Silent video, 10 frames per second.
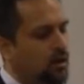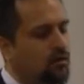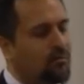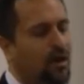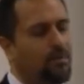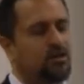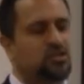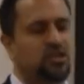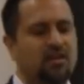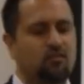Rabi, a
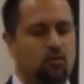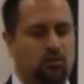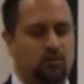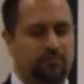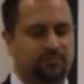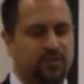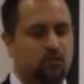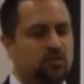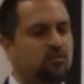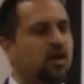slave owner,
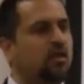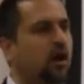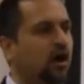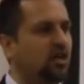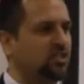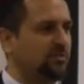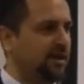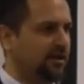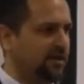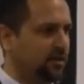was a rather harsh man
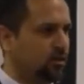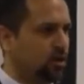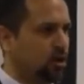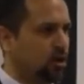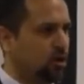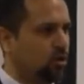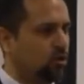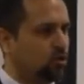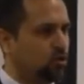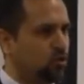who
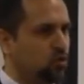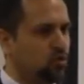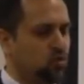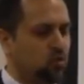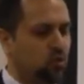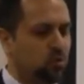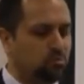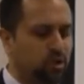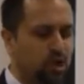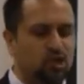used to
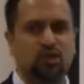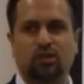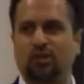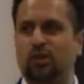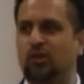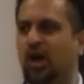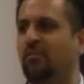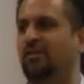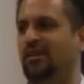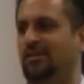burden
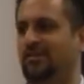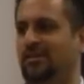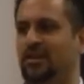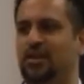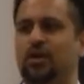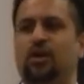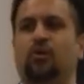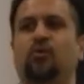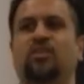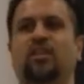Rabia
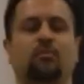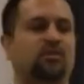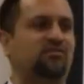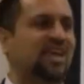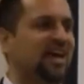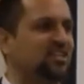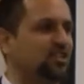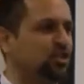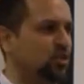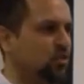with a number of
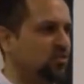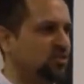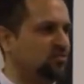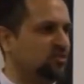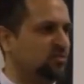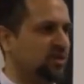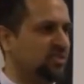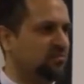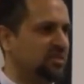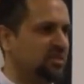taxing chores and
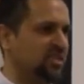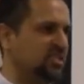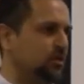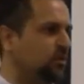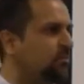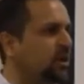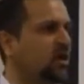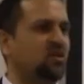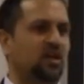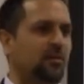responsibilities that were
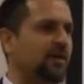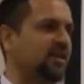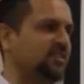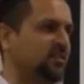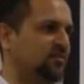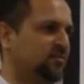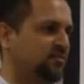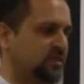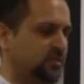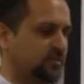beyond her capacity to
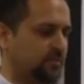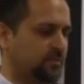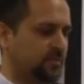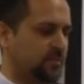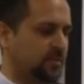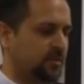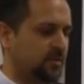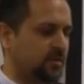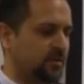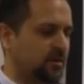
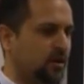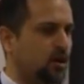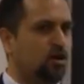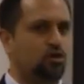fulfill.